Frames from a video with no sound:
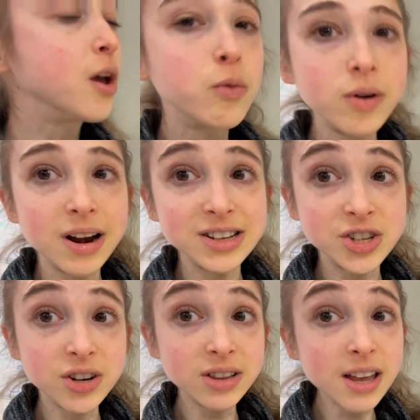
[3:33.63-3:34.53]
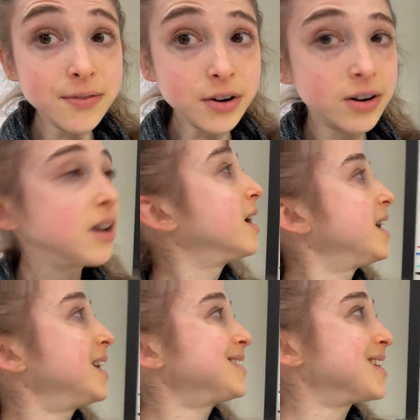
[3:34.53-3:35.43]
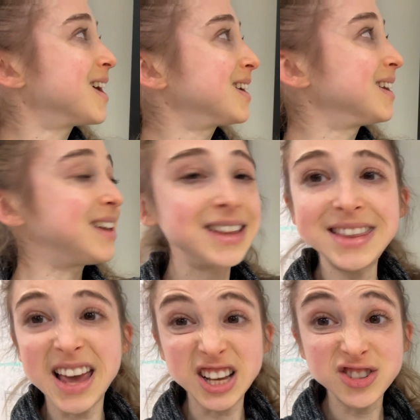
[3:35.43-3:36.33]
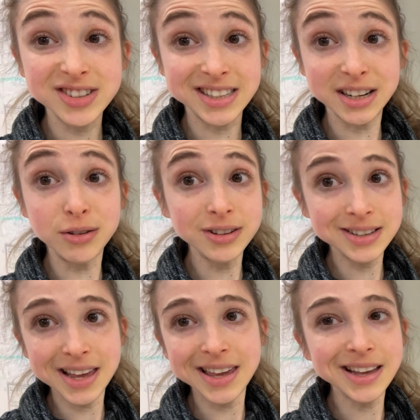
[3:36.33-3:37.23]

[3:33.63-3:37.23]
Whereas your liver, it's not going to get the extra signal to take